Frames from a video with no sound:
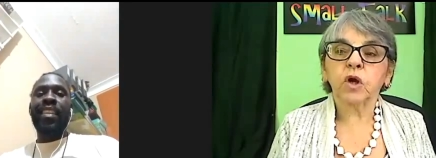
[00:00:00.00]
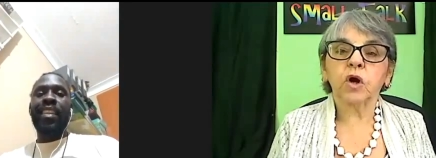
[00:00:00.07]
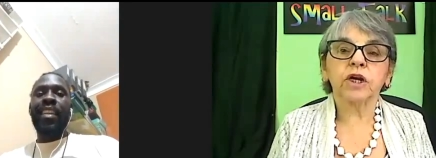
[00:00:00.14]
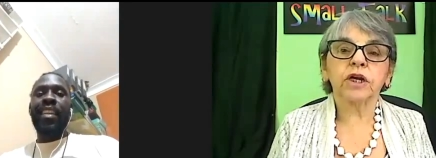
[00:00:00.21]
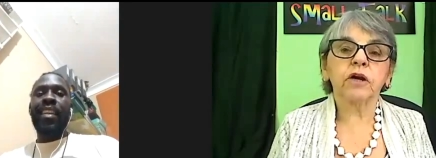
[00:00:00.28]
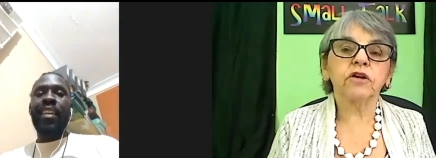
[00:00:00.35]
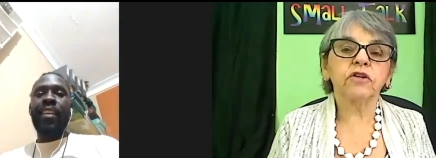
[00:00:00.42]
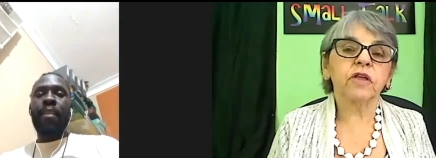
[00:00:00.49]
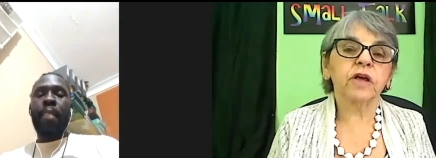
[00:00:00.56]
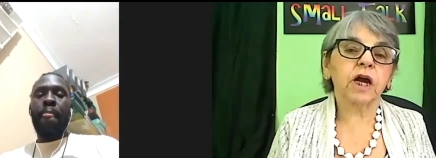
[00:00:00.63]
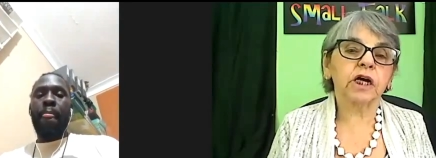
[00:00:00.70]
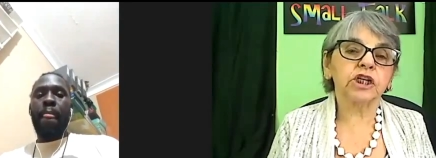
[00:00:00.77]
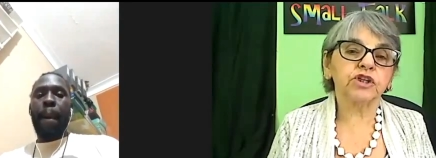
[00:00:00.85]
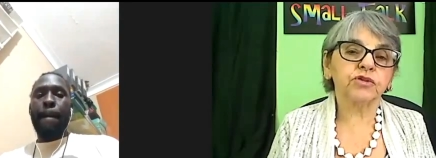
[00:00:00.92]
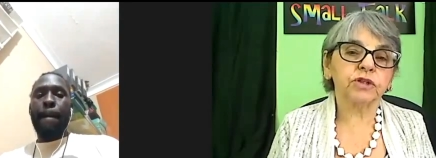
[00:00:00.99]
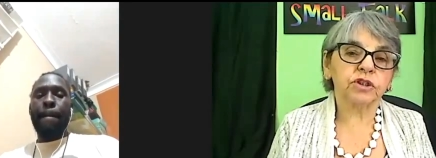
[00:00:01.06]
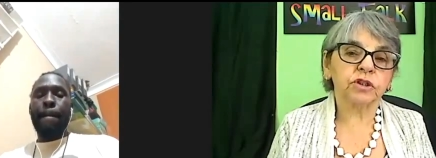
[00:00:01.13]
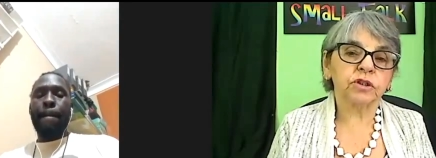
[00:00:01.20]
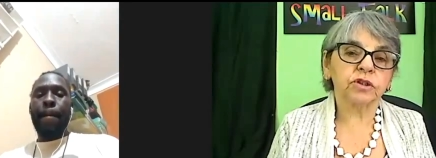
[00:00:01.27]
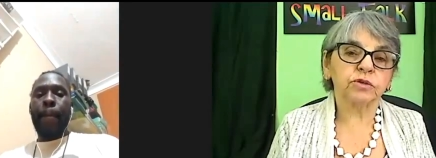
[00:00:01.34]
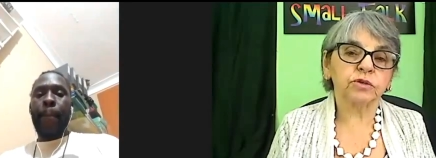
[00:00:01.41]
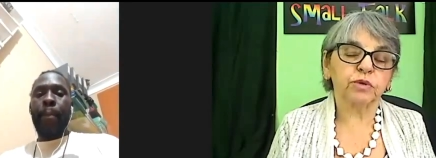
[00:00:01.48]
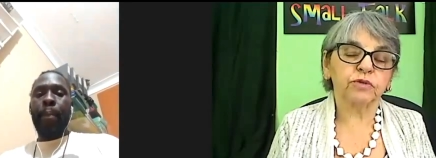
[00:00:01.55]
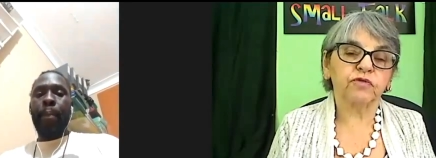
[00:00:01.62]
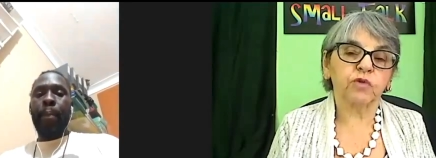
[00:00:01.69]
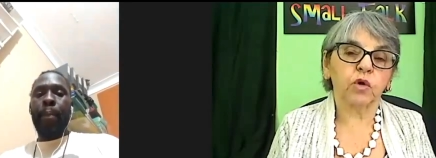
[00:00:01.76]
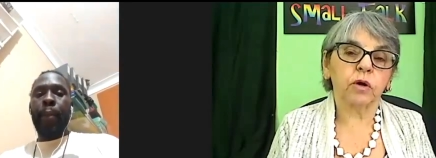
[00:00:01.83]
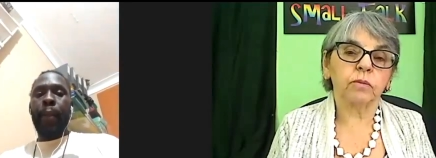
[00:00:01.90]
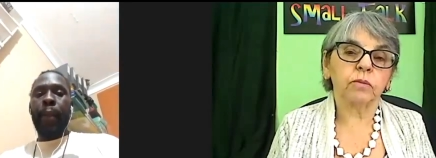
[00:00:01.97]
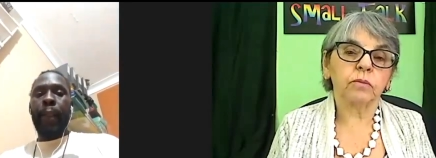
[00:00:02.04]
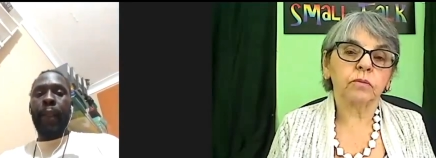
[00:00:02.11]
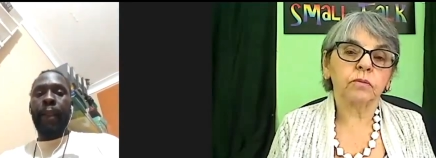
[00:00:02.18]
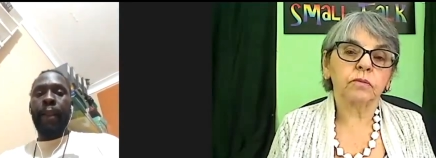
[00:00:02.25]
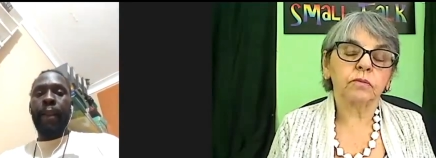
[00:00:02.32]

Speaker 1: gone out of the country to perform?